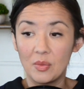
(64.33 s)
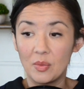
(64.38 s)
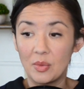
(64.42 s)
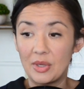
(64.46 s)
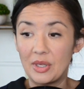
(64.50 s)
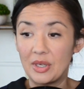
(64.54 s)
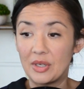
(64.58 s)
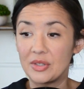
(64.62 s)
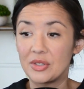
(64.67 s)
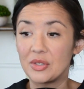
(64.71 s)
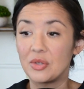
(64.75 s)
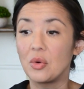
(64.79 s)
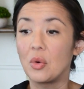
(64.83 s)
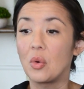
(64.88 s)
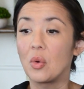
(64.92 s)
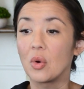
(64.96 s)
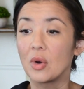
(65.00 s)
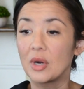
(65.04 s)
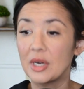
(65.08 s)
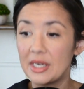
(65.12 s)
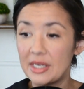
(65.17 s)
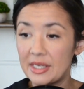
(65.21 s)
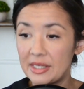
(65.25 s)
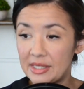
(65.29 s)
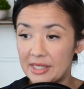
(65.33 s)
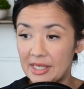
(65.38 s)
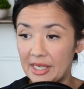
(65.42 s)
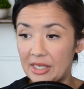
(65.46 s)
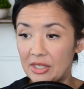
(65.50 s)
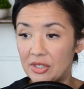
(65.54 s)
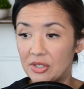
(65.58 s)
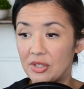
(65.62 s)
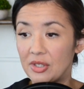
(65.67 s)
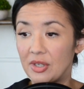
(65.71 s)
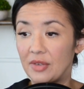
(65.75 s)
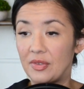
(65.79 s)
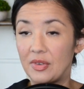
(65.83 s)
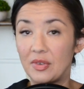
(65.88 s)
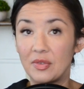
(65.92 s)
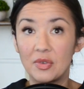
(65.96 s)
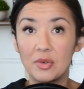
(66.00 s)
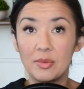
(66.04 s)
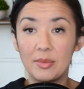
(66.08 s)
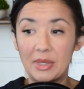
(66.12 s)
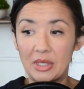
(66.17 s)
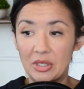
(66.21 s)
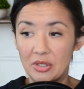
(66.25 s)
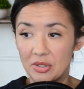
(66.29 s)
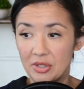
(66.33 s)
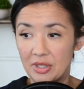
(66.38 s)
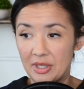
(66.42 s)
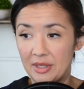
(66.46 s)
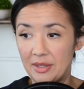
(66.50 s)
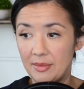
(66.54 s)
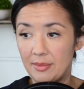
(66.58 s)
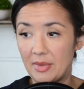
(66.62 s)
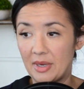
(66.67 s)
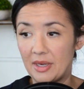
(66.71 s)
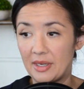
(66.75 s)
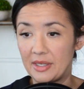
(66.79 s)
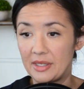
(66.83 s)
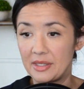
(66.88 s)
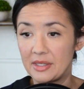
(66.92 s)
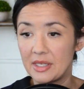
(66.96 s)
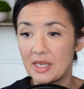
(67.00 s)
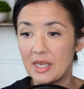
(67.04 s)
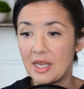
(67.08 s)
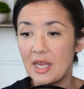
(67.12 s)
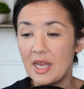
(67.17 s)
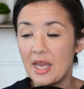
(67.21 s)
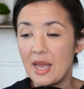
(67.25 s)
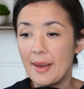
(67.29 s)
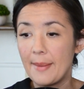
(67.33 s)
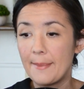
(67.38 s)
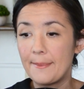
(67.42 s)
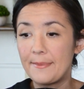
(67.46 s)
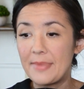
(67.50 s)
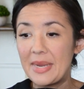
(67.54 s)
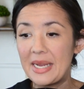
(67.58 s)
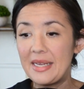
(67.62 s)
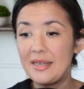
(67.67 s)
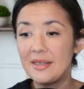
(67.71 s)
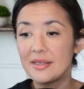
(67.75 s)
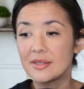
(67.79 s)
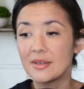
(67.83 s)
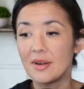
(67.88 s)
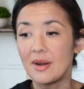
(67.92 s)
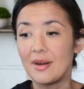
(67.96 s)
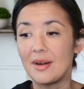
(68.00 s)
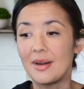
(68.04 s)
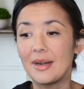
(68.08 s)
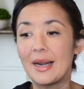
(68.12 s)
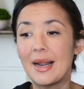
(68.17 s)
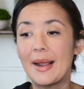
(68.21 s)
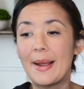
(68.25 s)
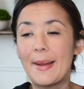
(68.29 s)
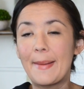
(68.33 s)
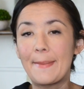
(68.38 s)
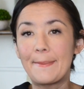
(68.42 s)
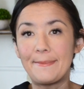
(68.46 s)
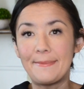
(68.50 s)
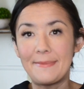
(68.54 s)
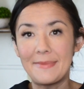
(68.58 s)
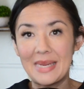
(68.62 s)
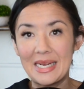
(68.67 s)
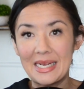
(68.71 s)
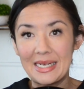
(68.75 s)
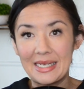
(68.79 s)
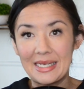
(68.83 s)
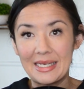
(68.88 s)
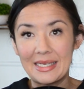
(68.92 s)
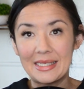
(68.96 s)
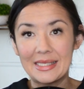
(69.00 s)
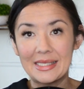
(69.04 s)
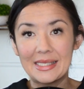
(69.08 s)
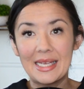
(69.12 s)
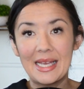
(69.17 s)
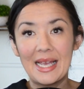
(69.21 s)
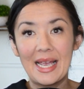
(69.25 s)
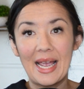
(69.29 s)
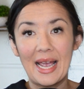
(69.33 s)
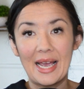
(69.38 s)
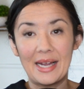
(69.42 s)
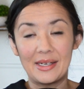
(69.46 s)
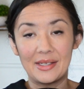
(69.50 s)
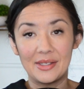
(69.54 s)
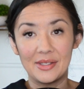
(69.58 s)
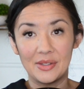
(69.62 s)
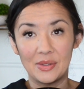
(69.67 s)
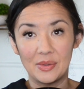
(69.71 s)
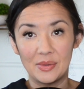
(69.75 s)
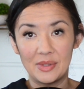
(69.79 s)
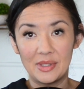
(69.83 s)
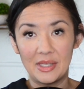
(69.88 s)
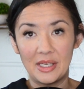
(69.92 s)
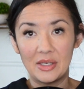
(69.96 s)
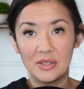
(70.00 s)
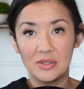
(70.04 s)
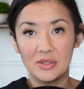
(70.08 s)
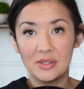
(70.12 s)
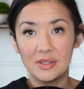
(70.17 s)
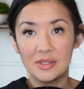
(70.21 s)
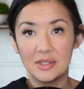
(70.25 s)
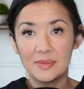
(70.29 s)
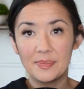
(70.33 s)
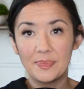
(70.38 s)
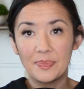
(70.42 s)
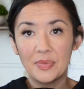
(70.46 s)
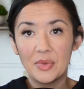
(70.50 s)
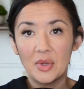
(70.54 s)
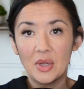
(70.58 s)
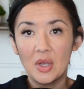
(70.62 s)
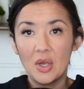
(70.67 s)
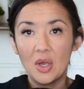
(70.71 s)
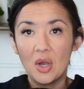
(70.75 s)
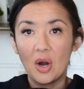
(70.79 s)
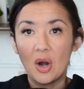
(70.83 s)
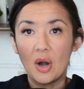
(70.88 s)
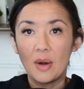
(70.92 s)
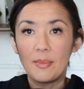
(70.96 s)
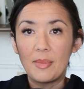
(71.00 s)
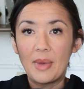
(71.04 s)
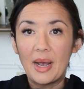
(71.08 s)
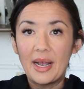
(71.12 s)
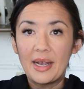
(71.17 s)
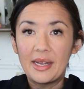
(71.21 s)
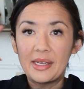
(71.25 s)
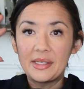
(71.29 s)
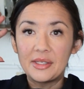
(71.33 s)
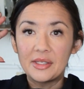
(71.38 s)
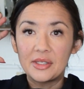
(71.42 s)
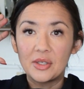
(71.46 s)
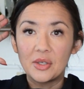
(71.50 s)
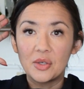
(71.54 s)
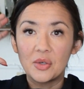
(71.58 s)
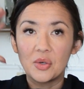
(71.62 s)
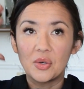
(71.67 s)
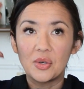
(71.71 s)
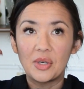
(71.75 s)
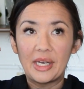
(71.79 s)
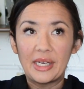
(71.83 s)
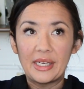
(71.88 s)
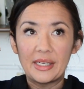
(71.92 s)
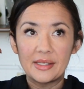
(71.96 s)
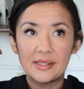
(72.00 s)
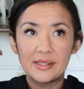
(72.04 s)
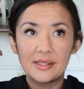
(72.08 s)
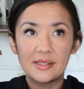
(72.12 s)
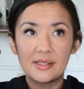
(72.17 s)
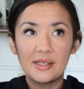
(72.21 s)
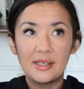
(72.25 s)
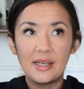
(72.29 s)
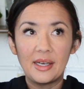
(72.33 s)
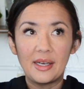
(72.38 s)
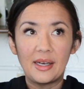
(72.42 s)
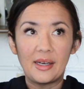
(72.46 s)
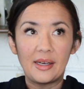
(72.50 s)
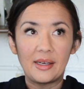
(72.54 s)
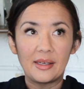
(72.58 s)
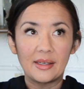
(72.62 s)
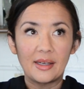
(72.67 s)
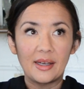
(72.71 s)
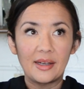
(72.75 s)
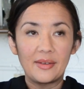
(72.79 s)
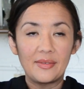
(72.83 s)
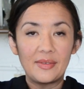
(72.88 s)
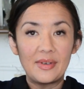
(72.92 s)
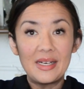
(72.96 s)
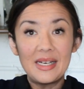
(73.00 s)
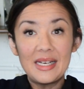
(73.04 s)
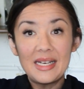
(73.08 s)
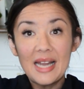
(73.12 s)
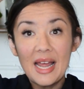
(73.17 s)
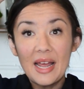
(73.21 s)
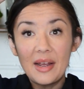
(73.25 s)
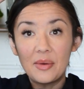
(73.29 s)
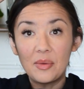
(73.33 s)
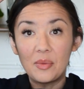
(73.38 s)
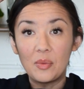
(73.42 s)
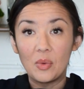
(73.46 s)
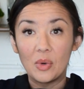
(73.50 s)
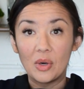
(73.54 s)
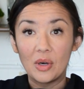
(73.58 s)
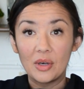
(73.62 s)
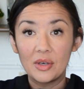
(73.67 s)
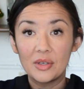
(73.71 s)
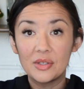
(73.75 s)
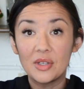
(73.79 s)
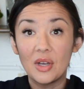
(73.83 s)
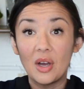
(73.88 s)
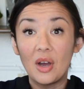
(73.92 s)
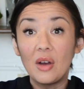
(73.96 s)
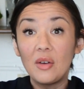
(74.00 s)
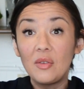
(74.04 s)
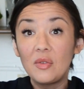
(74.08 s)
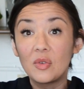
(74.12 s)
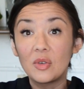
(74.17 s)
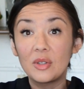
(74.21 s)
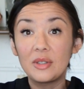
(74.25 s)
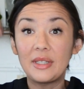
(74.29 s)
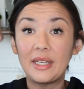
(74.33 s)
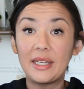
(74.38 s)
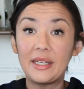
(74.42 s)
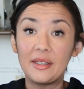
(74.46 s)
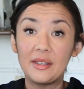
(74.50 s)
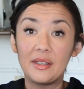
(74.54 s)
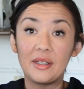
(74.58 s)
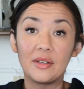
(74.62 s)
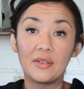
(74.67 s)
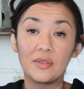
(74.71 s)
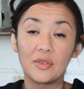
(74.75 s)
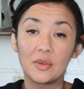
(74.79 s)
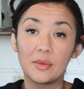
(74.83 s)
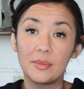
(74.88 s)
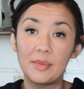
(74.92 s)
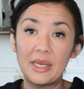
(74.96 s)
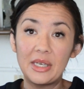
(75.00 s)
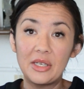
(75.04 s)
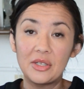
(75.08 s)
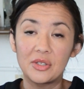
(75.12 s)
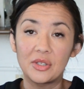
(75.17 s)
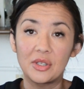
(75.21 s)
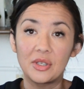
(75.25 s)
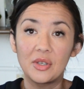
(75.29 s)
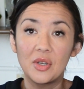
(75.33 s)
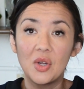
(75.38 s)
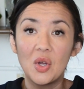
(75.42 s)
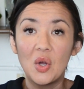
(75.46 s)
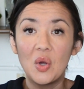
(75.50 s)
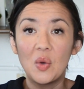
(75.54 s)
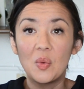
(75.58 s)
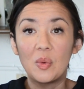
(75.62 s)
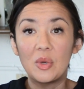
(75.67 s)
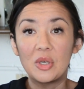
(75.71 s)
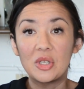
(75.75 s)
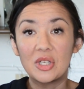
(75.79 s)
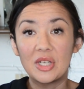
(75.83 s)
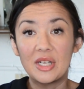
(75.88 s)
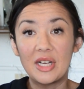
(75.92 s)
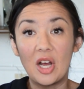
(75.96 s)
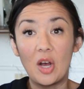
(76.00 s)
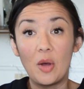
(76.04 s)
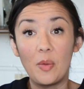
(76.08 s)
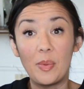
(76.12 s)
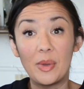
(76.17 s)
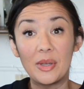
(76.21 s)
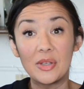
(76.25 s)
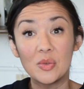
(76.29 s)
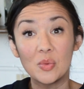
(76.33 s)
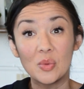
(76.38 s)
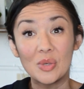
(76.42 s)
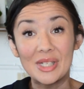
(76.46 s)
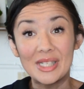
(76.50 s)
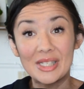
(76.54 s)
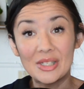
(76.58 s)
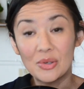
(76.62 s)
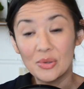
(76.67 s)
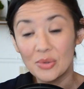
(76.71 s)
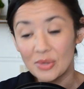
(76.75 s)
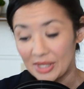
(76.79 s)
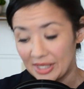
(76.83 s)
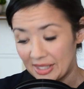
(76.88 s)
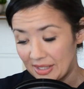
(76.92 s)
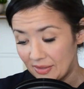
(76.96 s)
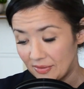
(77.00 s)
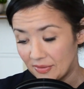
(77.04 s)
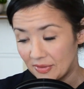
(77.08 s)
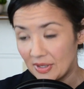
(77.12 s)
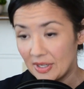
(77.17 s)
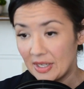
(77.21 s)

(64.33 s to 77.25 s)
where there is an organization of information in the mind based on meanings and associations. Our mind creates kind of networks of related information, which can help us retrieve